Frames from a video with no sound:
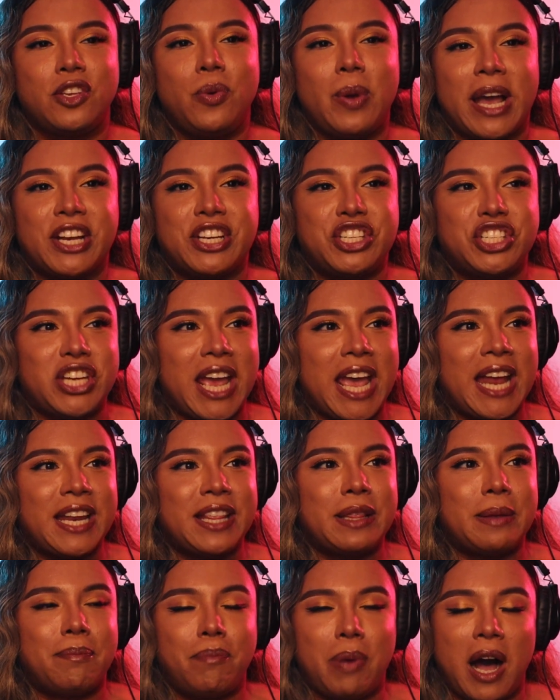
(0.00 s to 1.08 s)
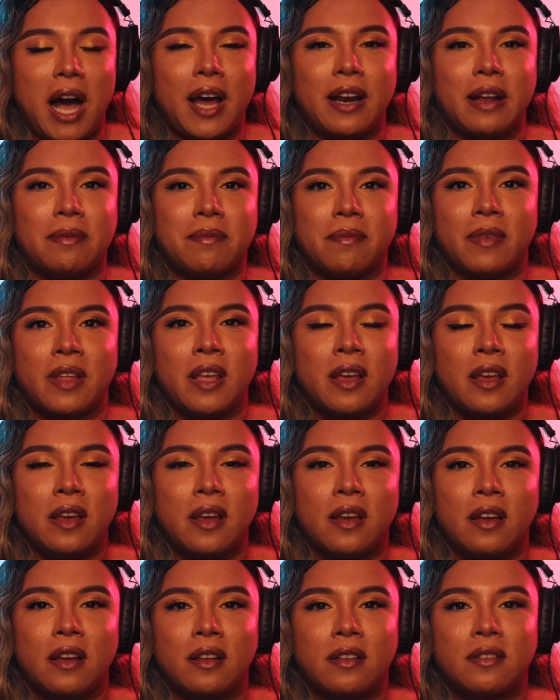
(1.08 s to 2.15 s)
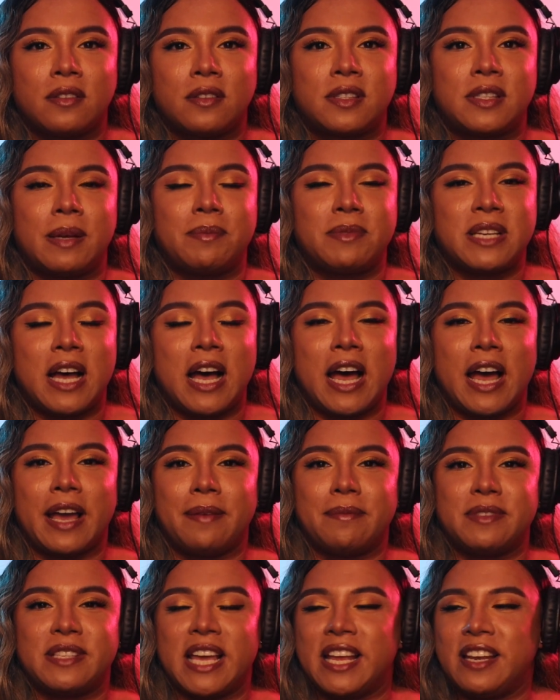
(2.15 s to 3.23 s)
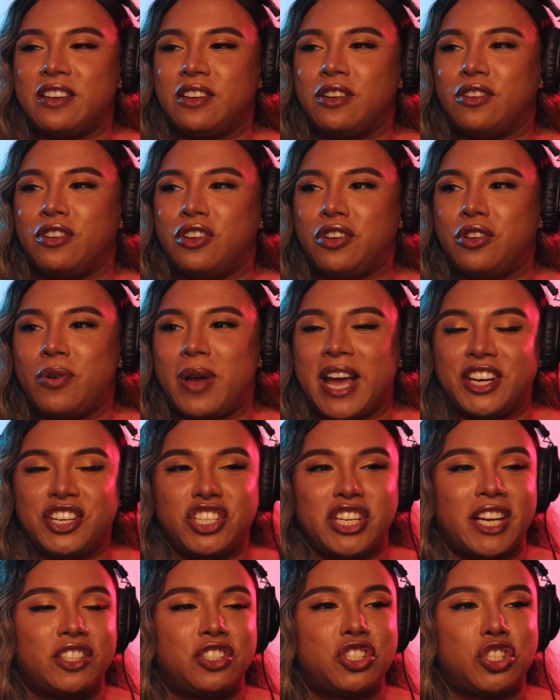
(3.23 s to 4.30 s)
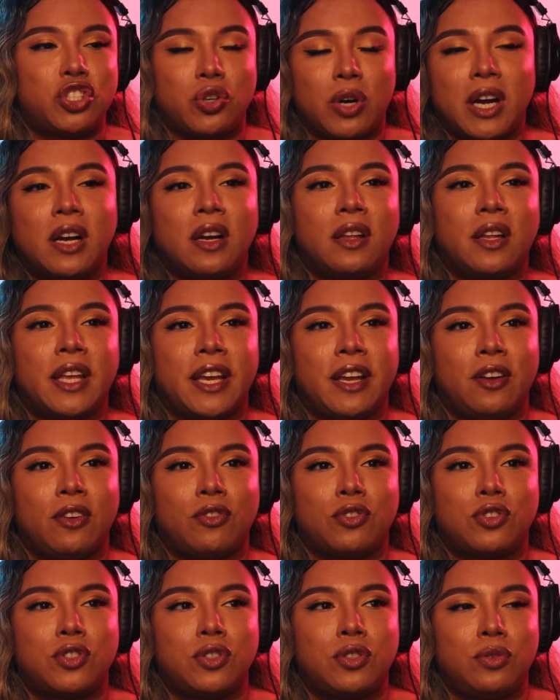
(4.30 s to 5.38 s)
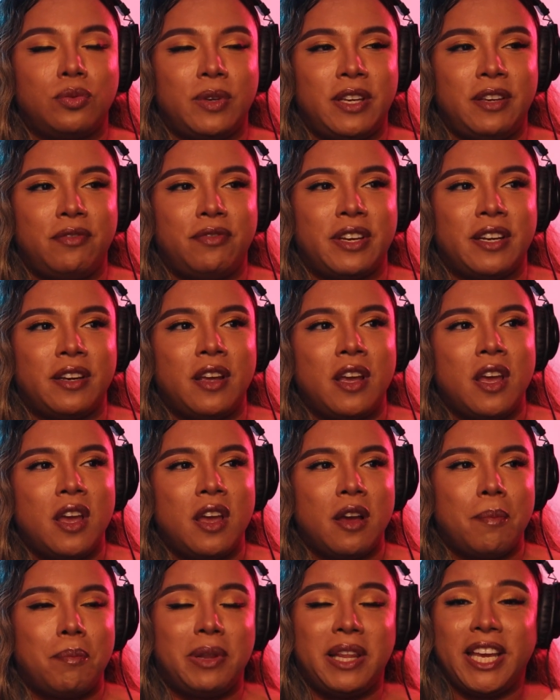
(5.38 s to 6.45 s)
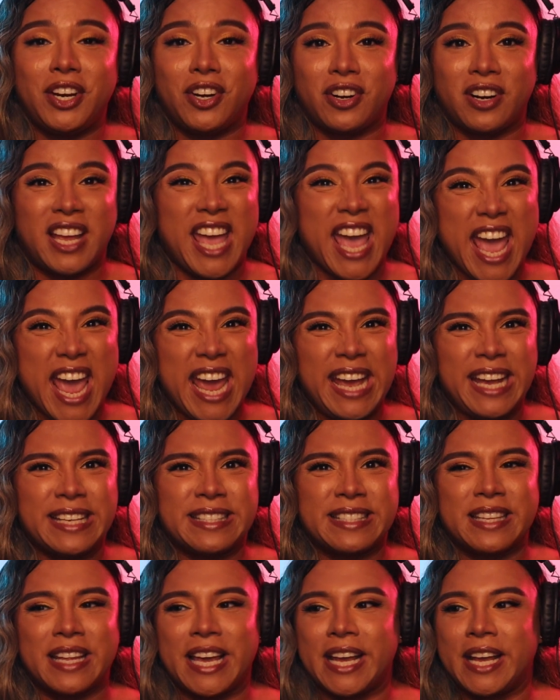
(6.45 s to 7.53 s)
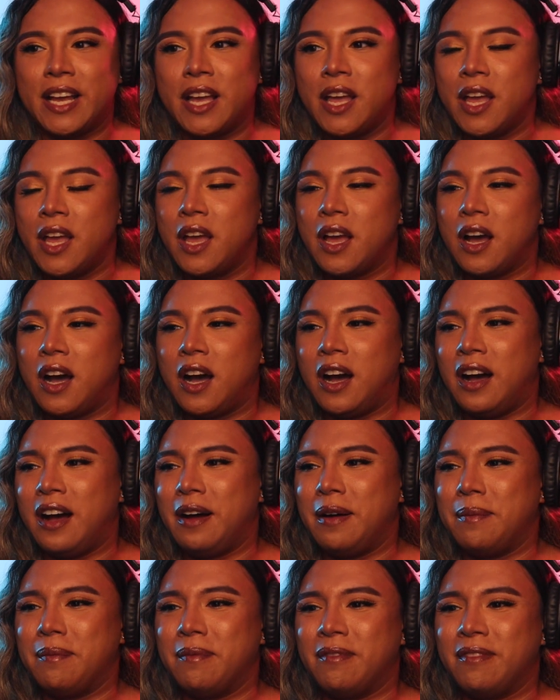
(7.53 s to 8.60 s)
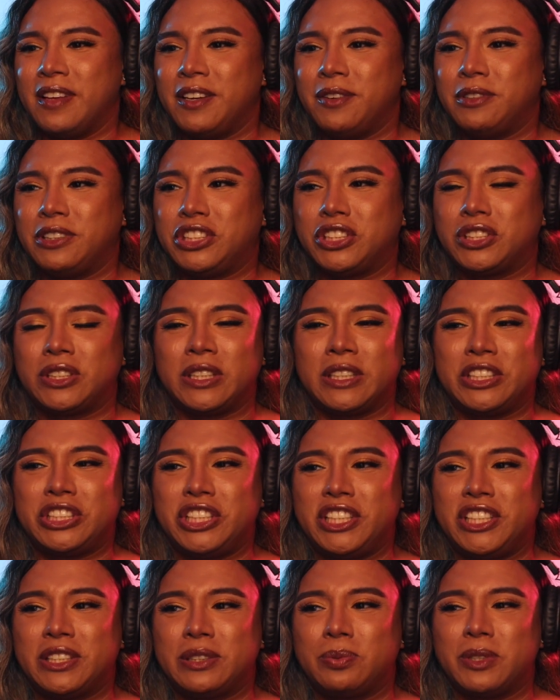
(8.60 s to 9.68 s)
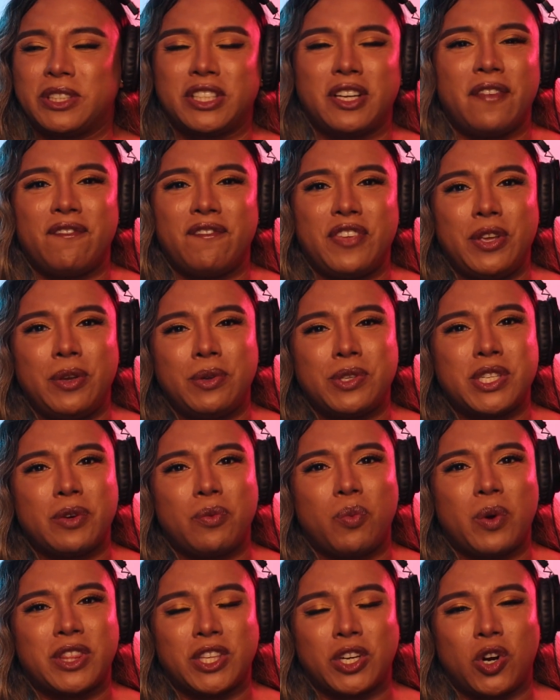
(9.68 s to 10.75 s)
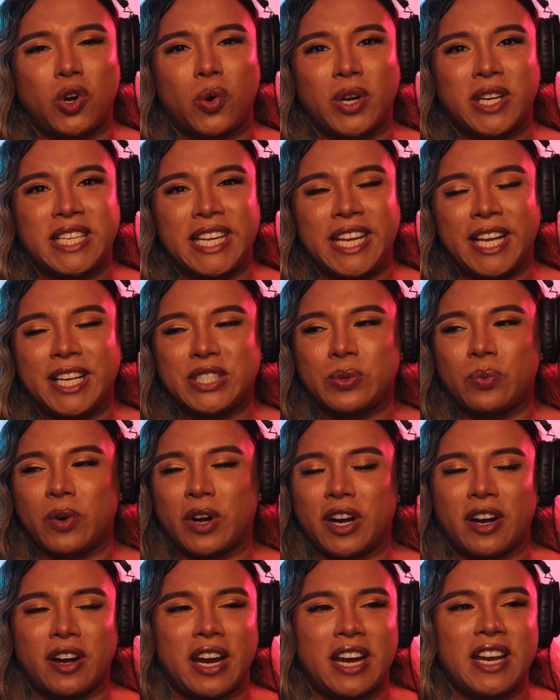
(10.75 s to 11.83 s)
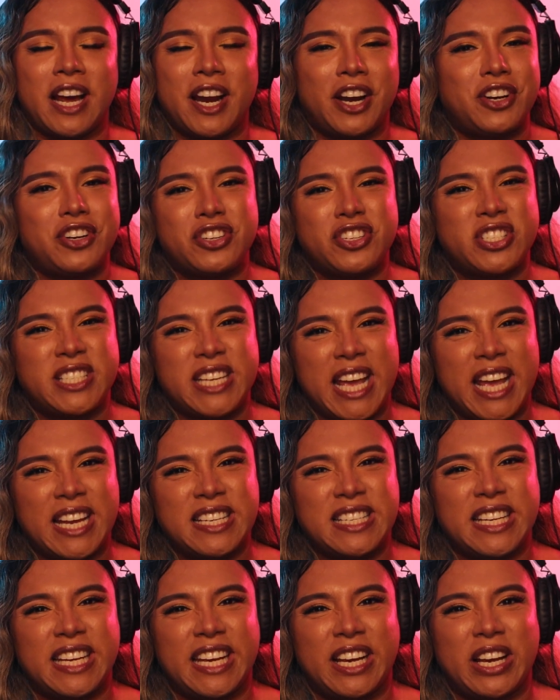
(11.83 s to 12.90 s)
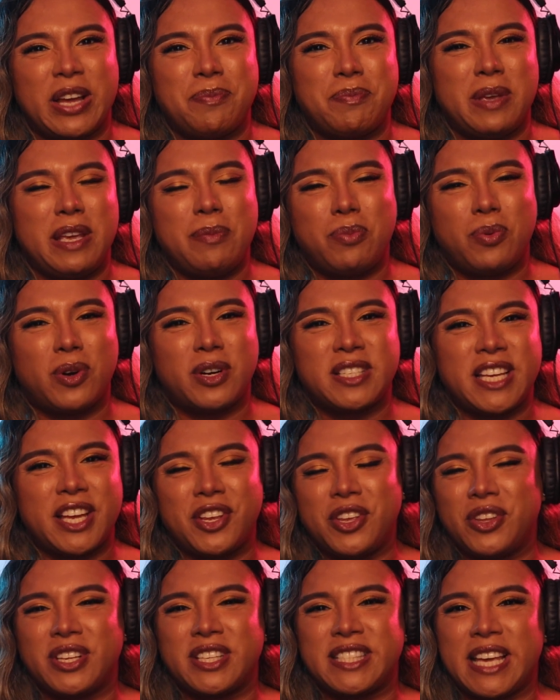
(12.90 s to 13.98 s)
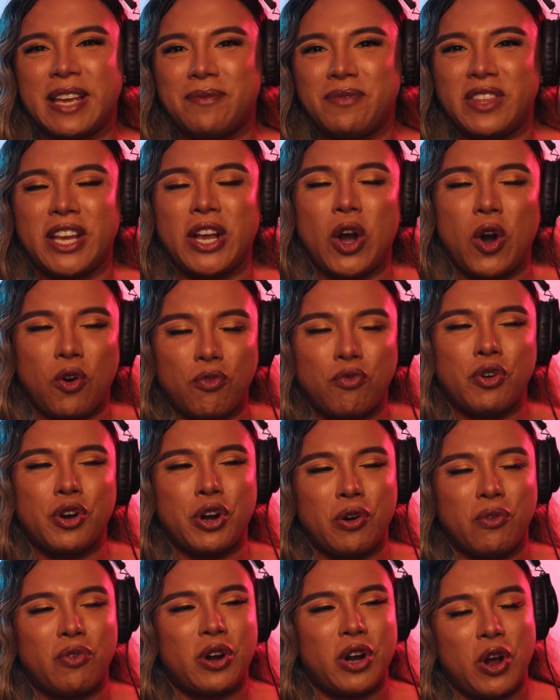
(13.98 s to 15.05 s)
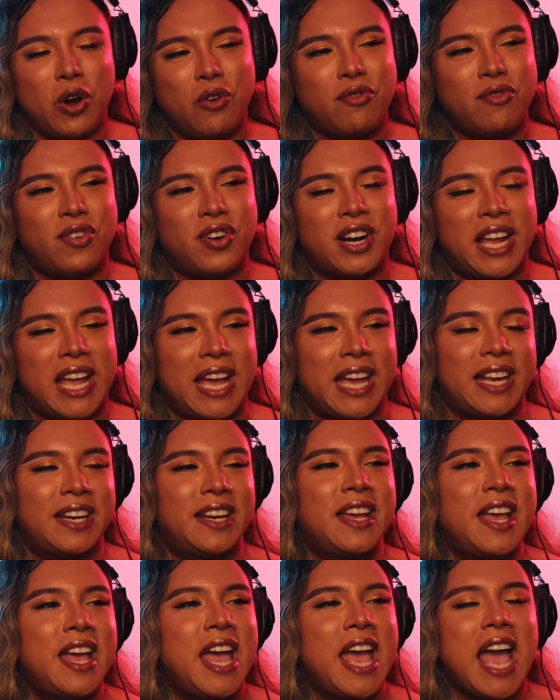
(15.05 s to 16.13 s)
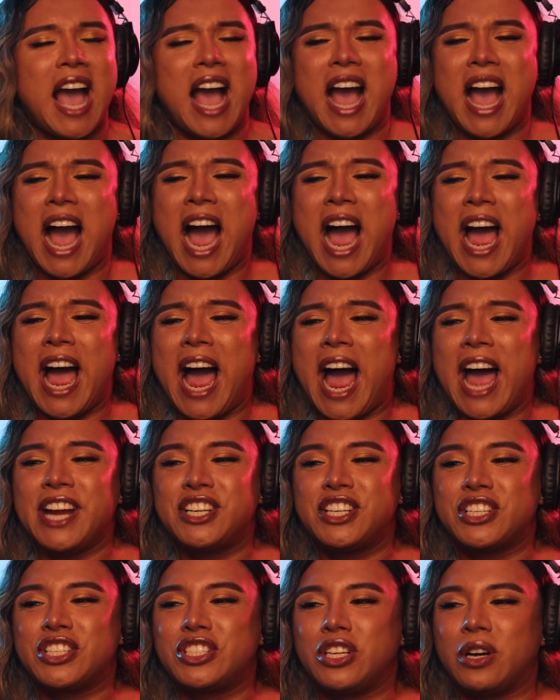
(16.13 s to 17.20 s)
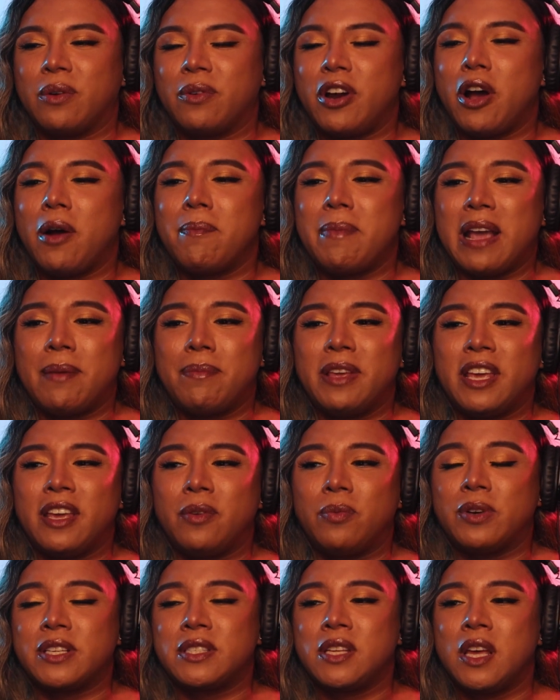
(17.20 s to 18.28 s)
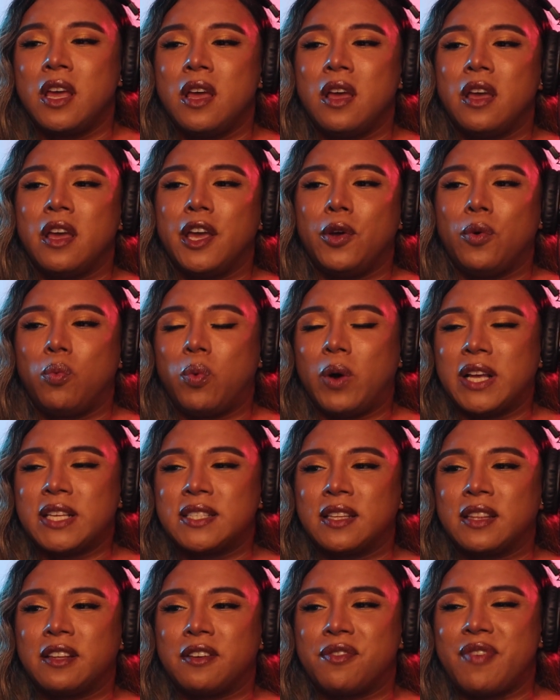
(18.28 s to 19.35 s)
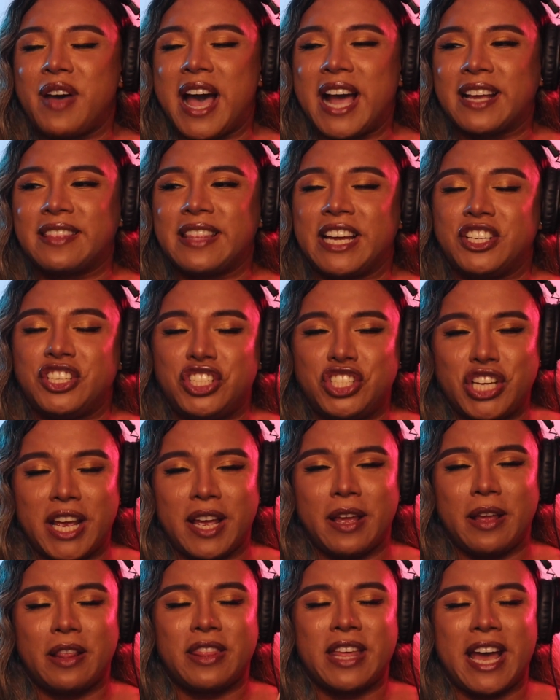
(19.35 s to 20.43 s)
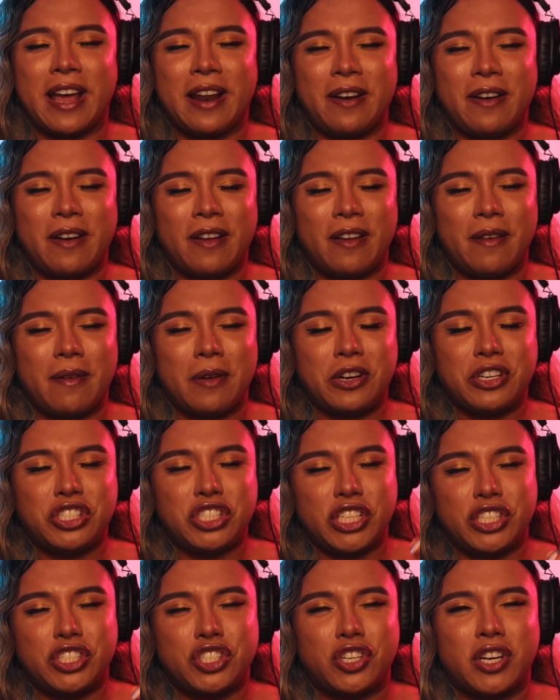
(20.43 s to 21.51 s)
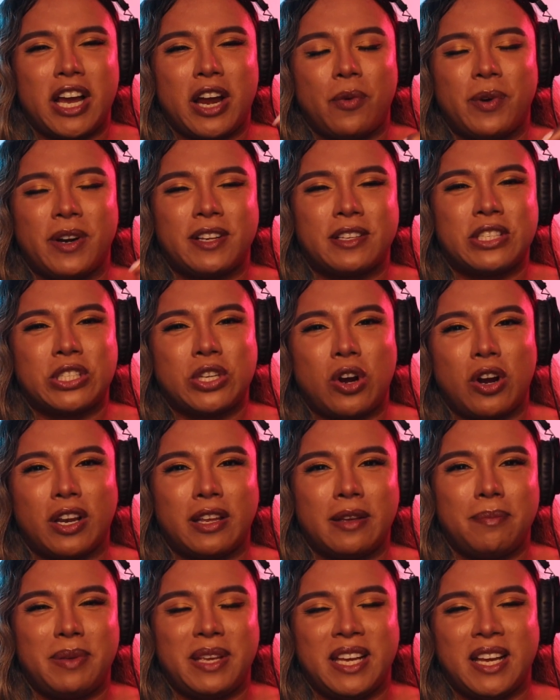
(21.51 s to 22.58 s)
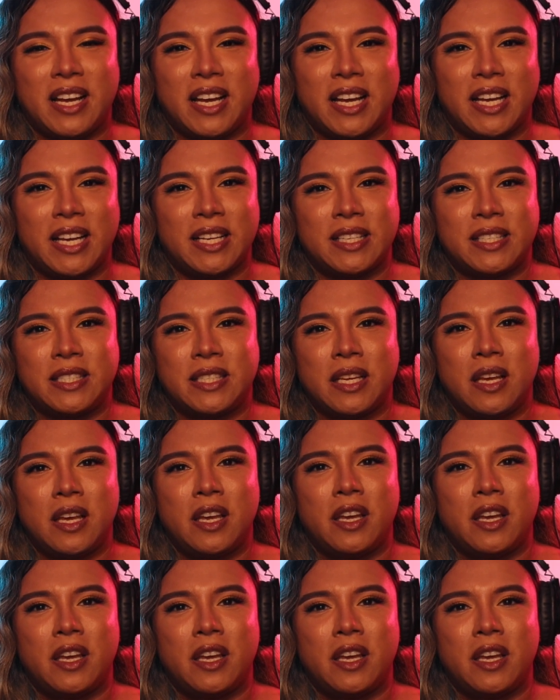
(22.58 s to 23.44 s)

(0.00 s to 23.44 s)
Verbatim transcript: You had Jan in the bottom sometimes and you had Jan struggling to even plead her case. Like, um, it was just she just was confused of what the critiques were and not understanding and people are telling you the same thing over and over and over again i i, I just don't know maybe it was it wasn't the fact that G that ginger got rid of scarlet because